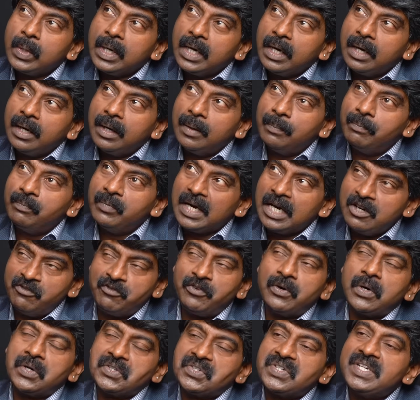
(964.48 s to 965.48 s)
Now,
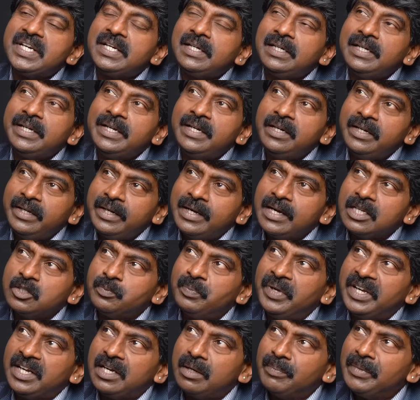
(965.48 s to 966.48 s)
unfortunately, India is
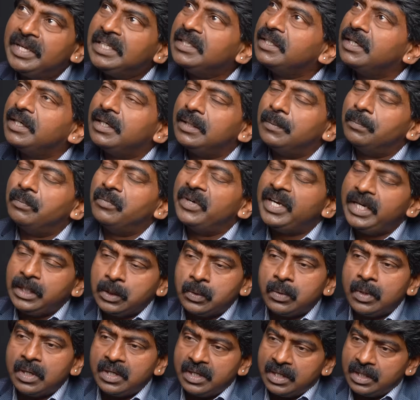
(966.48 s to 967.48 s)
becoming the
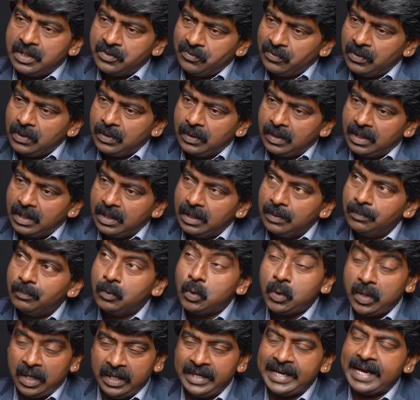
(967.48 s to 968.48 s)
headquarters for
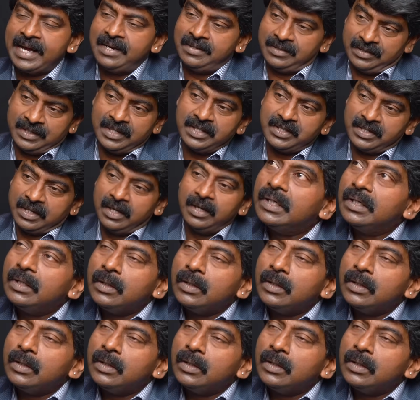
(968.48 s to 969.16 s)
oral cancers.